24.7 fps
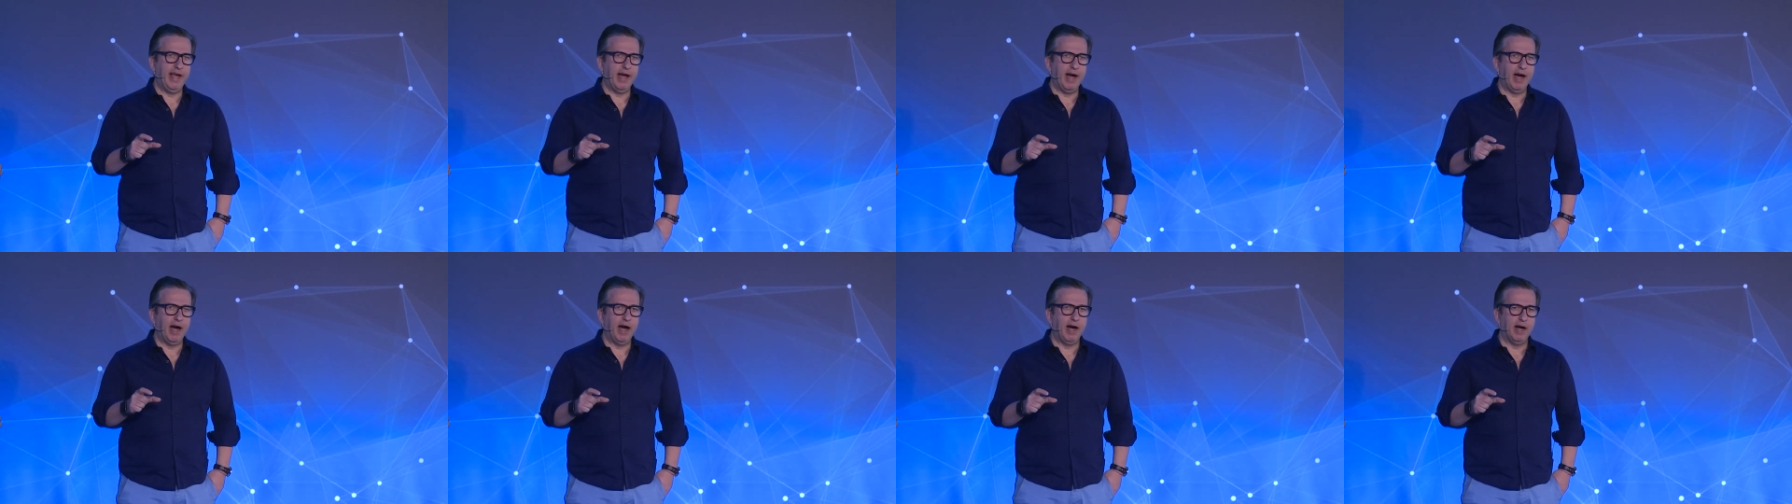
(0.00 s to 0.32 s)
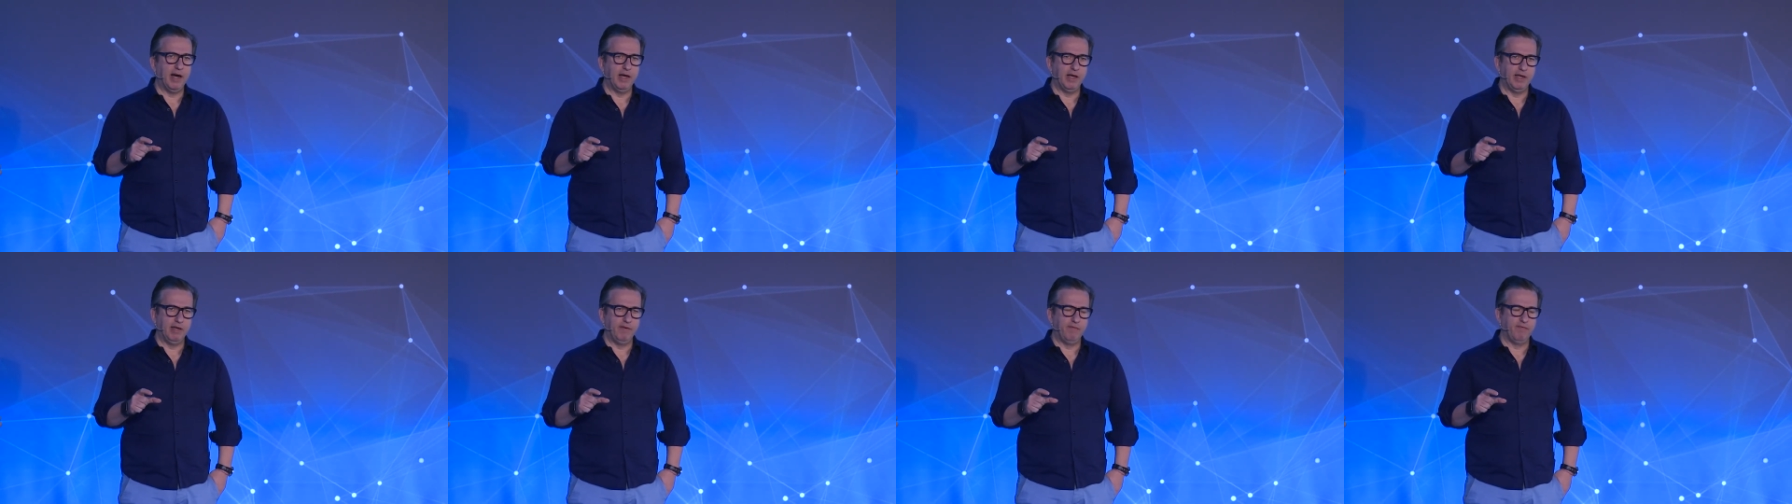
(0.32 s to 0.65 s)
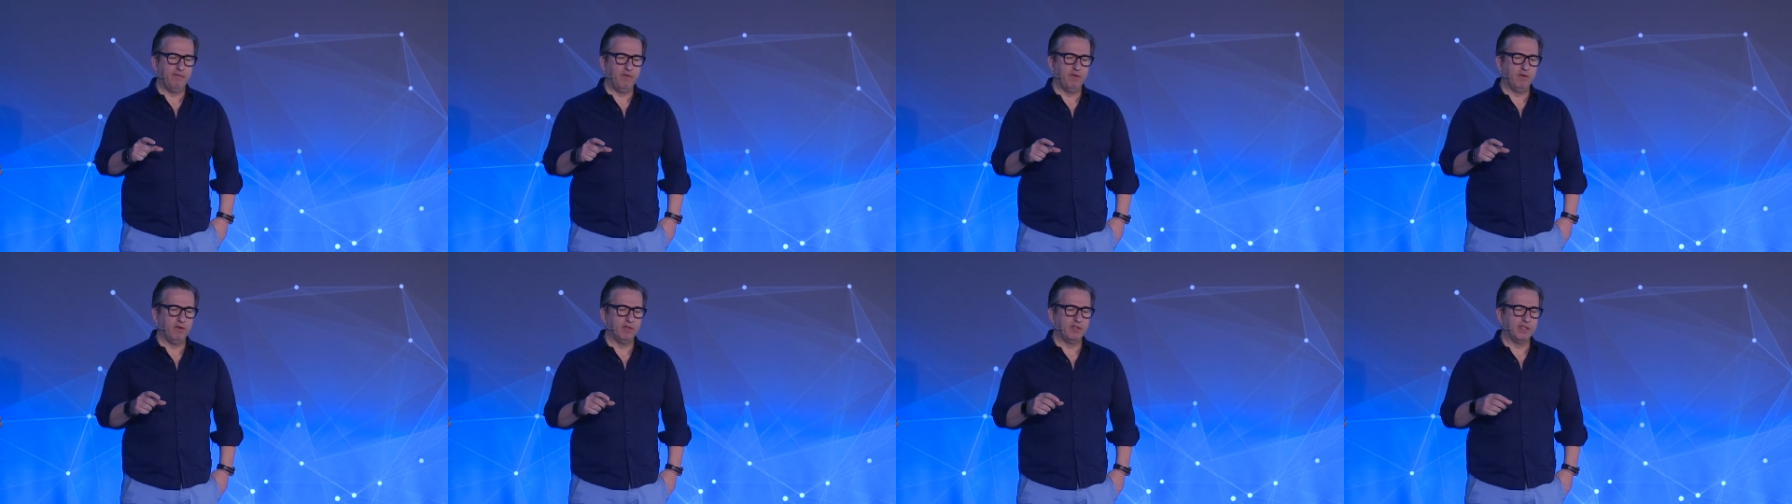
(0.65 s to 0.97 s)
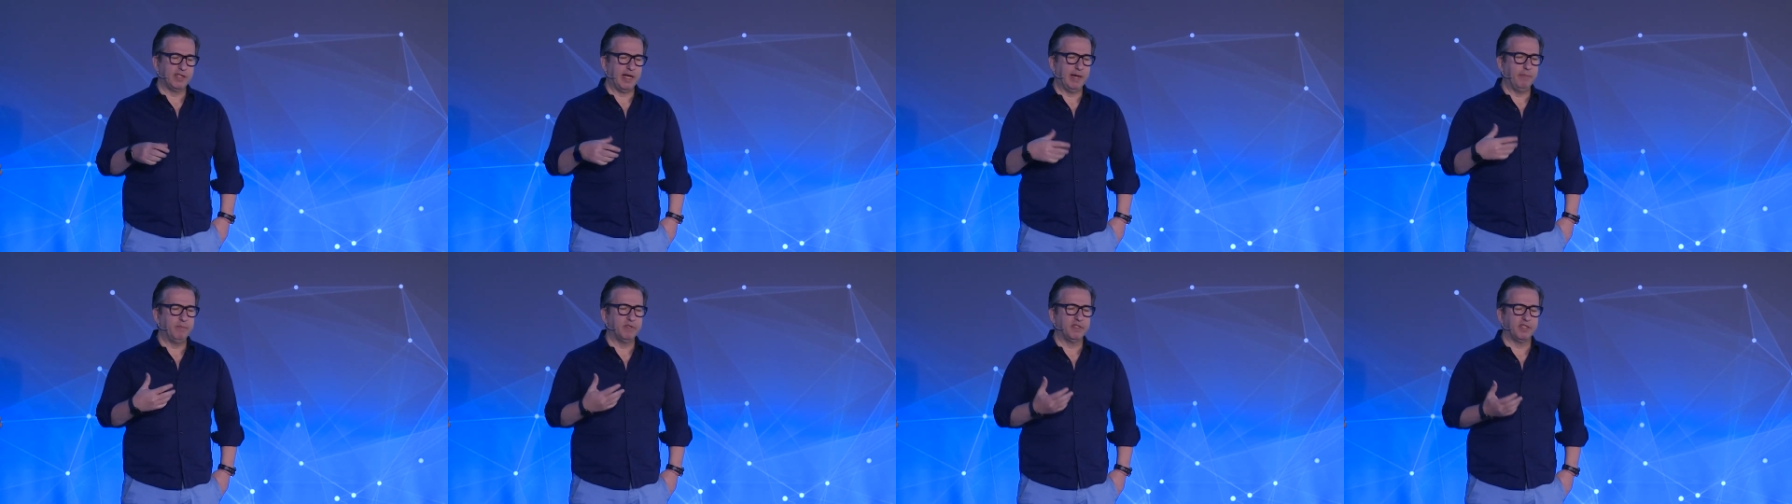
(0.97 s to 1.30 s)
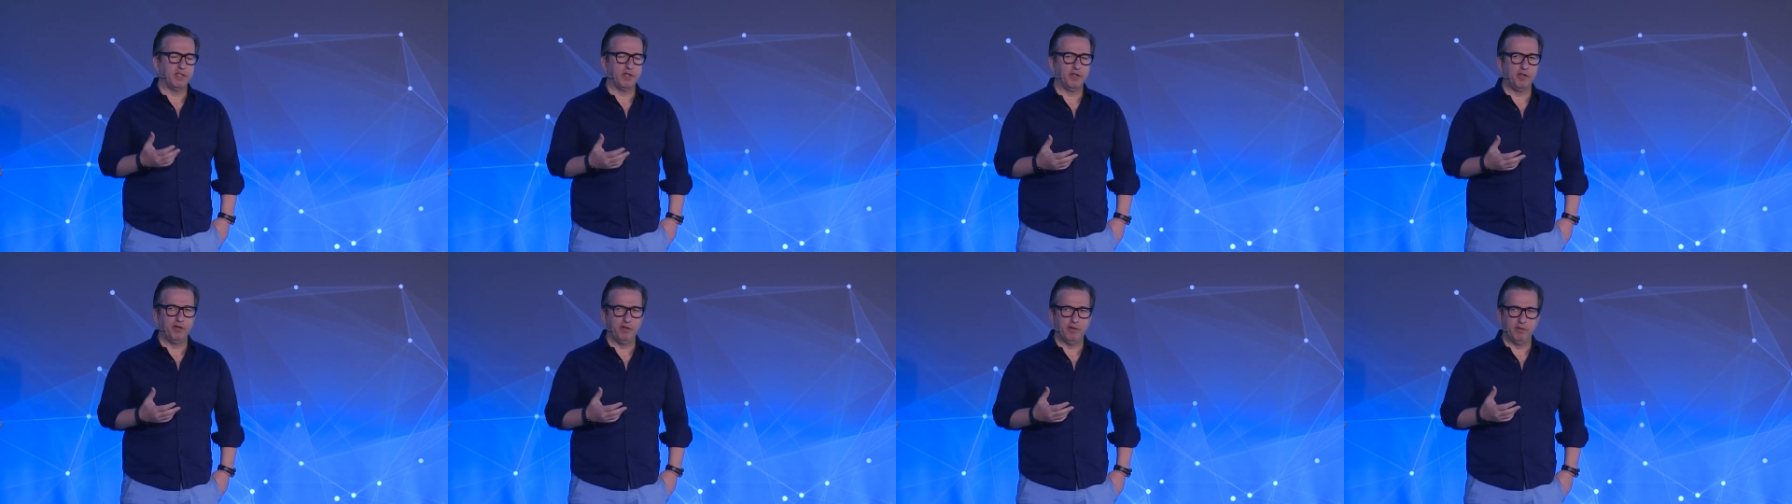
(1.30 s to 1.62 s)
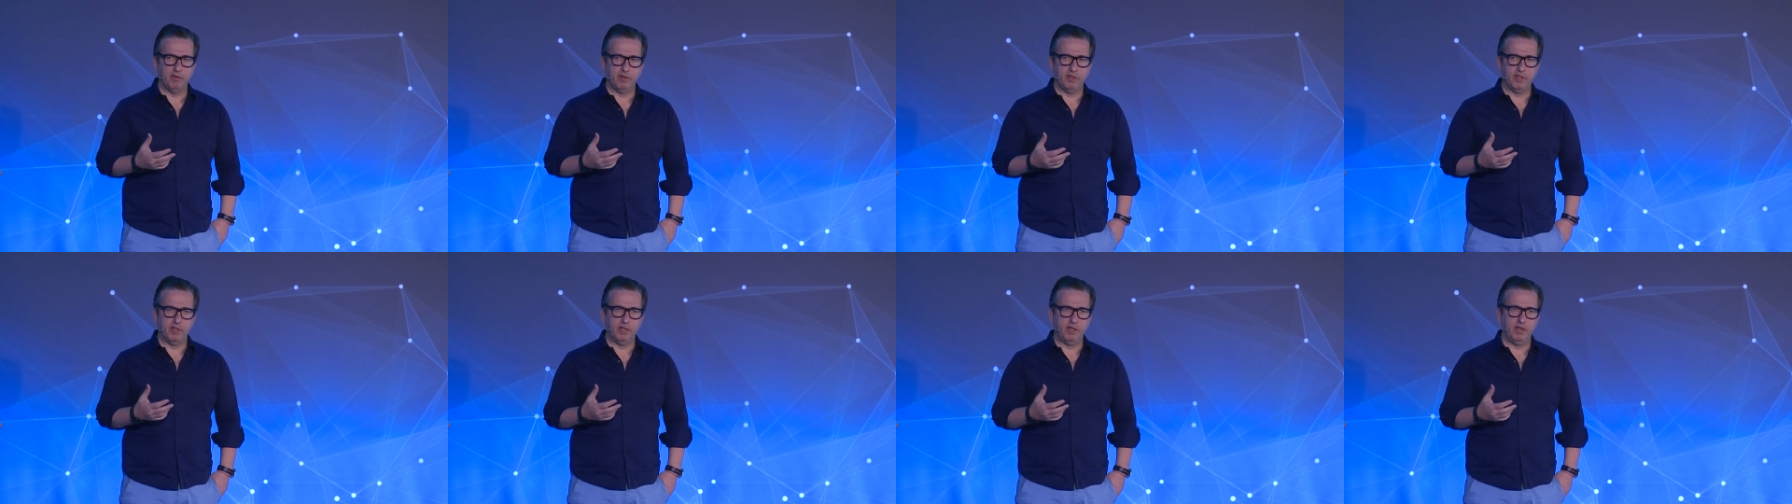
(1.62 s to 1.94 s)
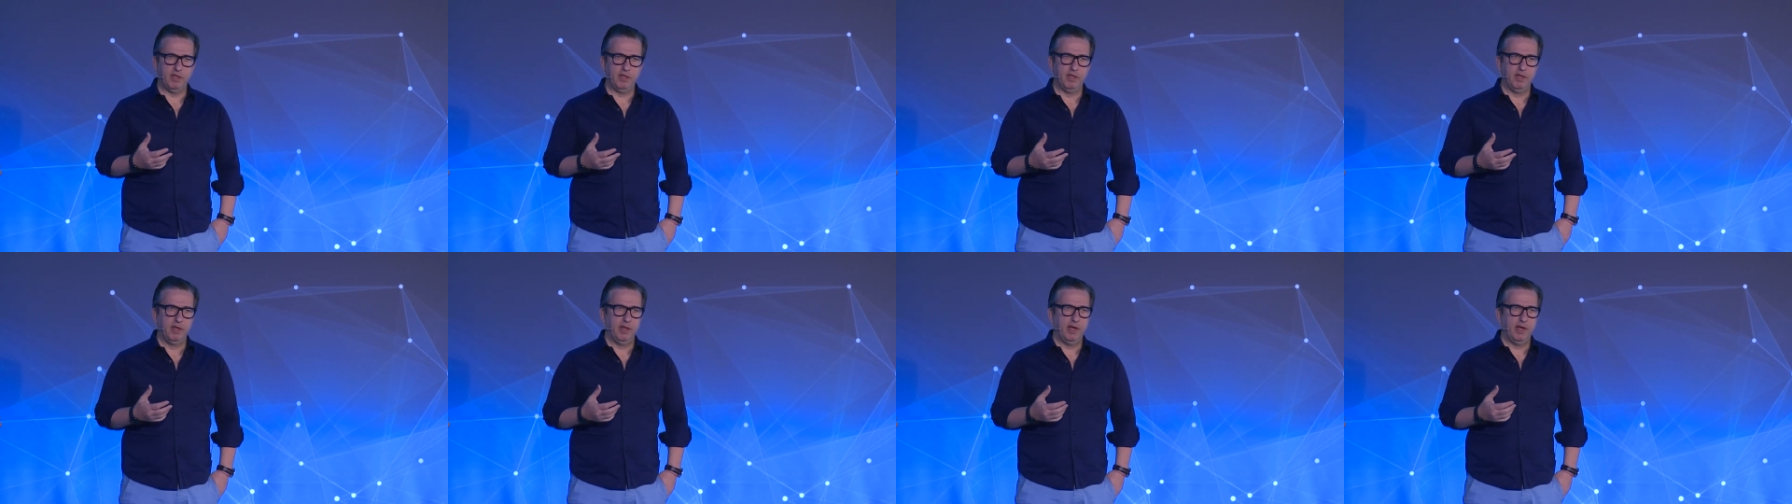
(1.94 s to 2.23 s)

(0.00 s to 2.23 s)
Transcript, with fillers: AI for cybersecurity,